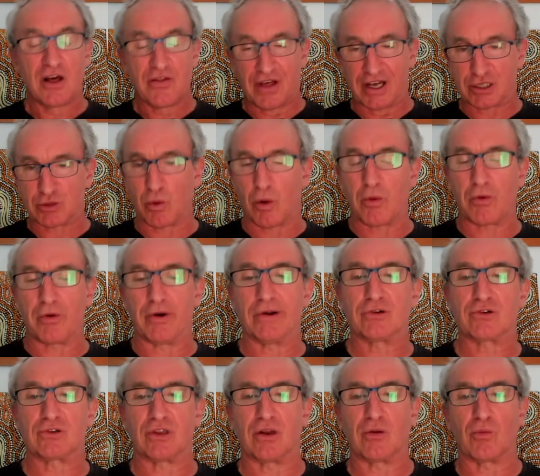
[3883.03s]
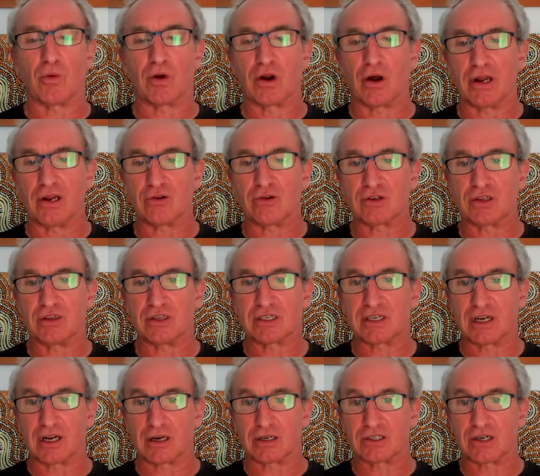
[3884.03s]
That's what we're interested in. We're not interested in this
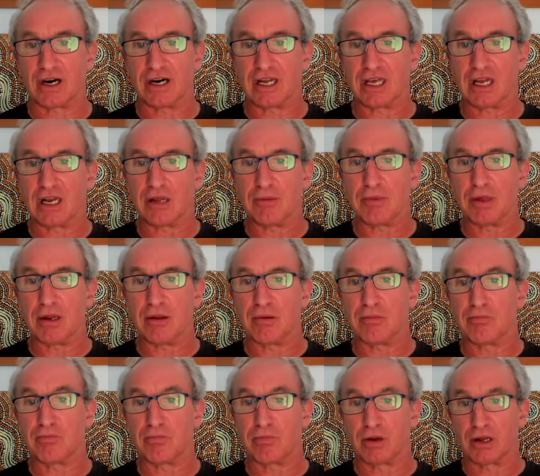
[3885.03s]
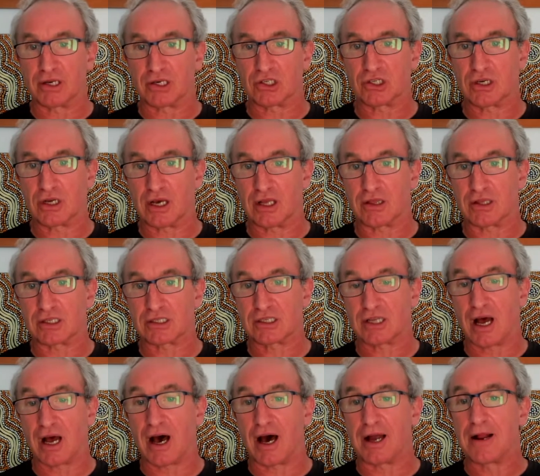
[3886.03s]
little tiny itty bitty glitch at the
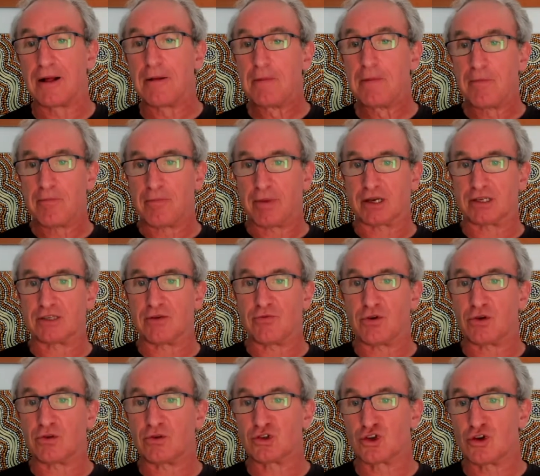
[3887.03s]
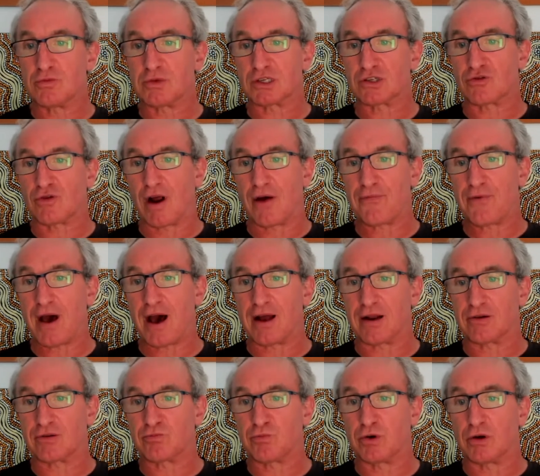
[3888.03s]
start, because if you zoom this graph out
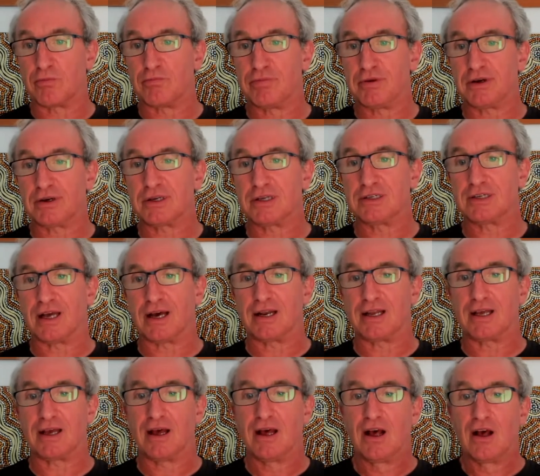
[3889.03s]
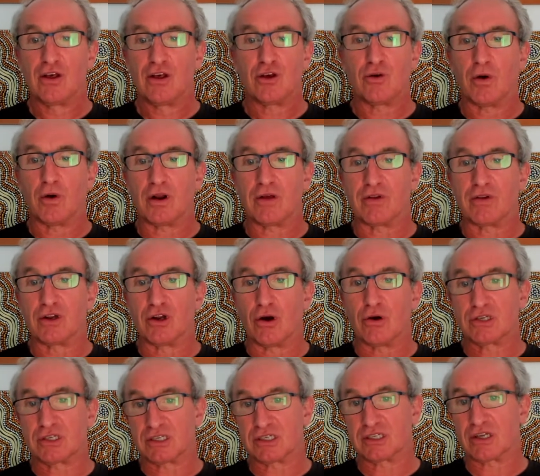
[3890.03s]
and put a billion down here, you won't even
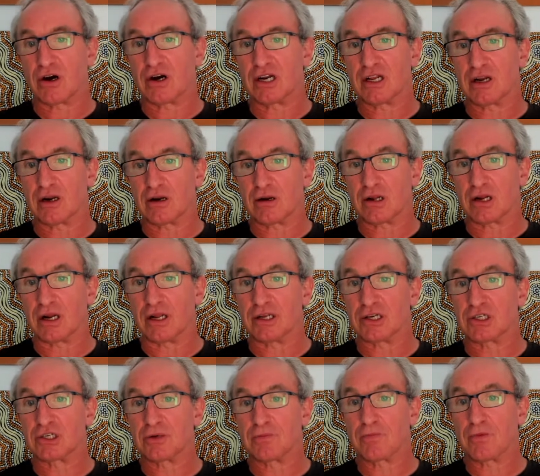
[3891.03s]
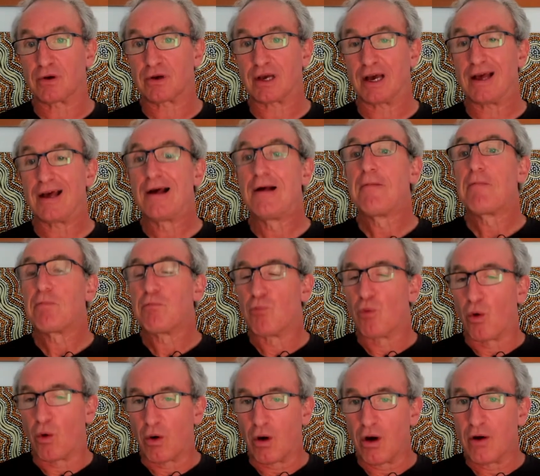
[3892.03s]
notice this tiny little glitch. Okay.
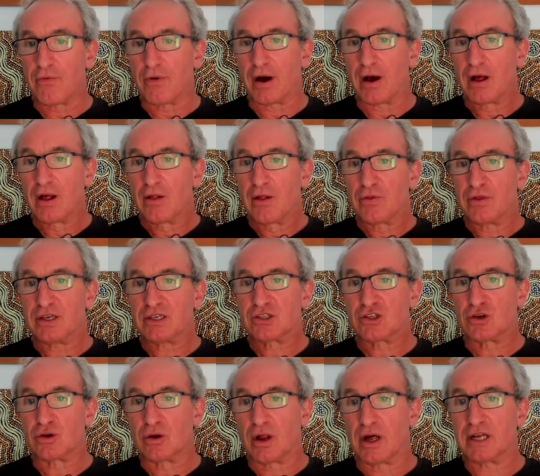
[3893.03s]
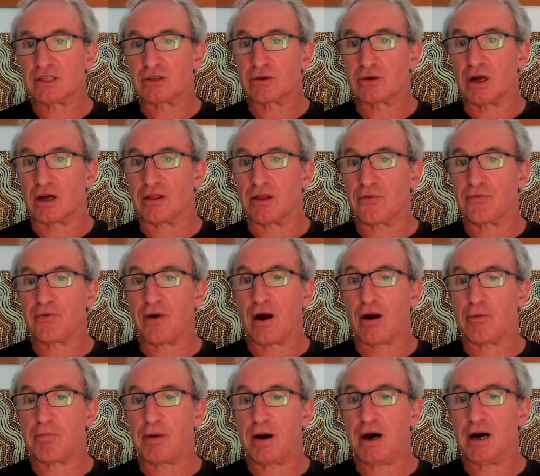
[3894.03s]
Moreover, these two lines look like they're
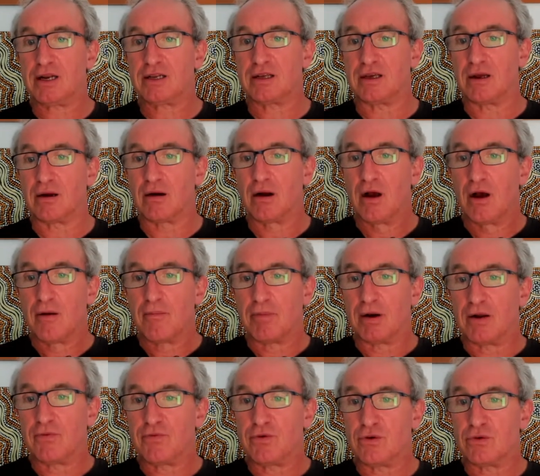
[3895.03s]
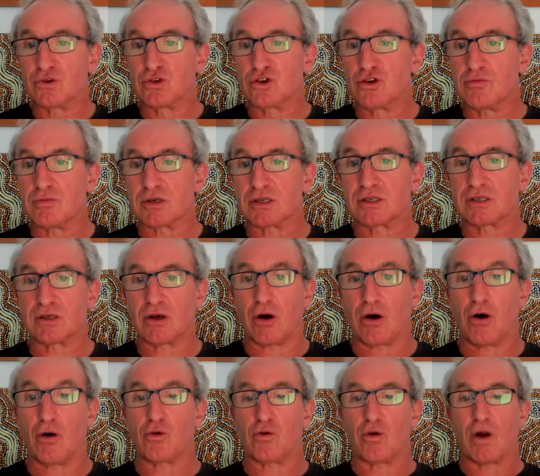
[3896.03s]
far apart here, but if you zoom this
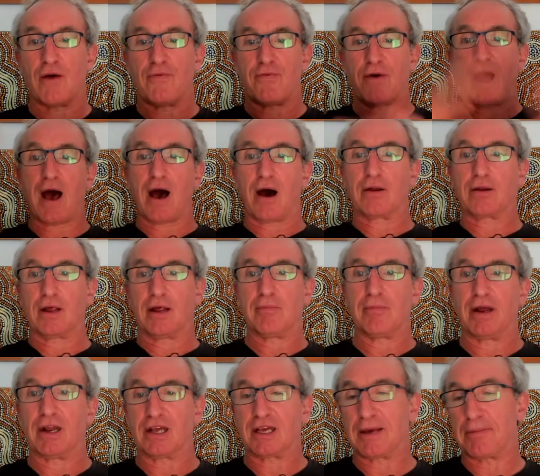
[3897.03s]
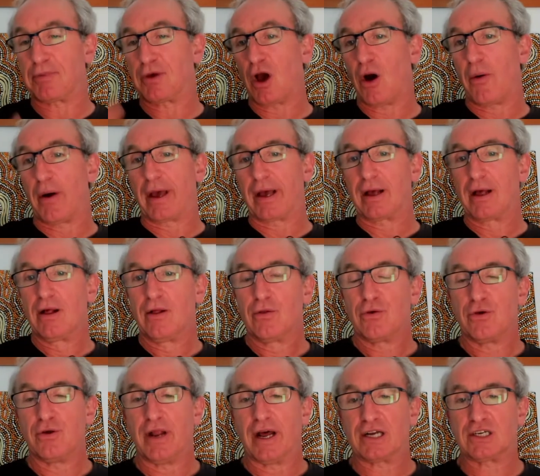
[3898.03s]
whole graph out and made it keep going,
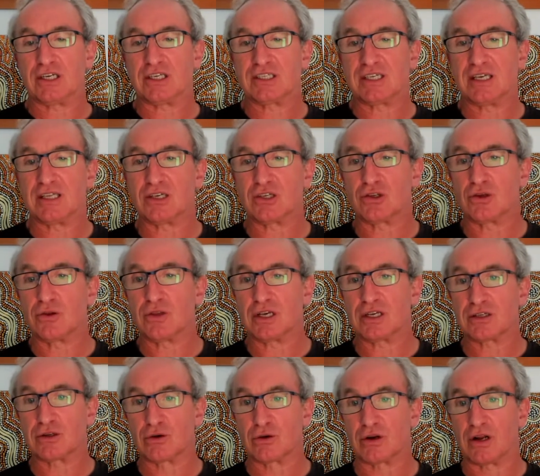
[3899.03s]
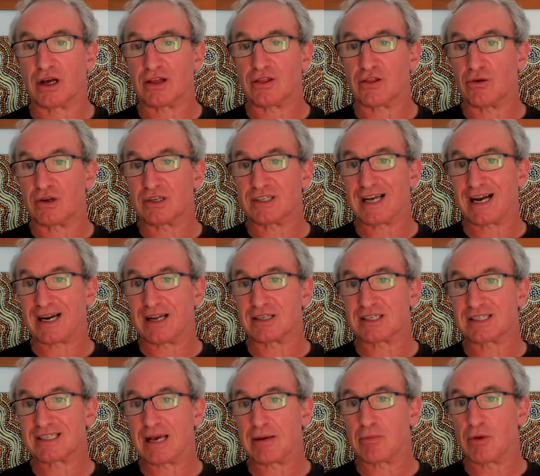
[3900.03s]
you'd actually see these two things look like they're exactly the
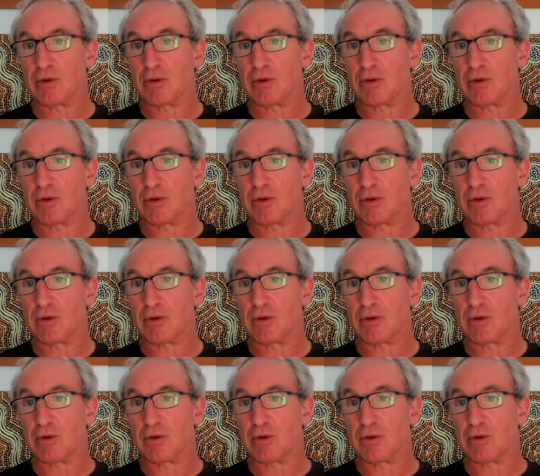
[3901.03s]
same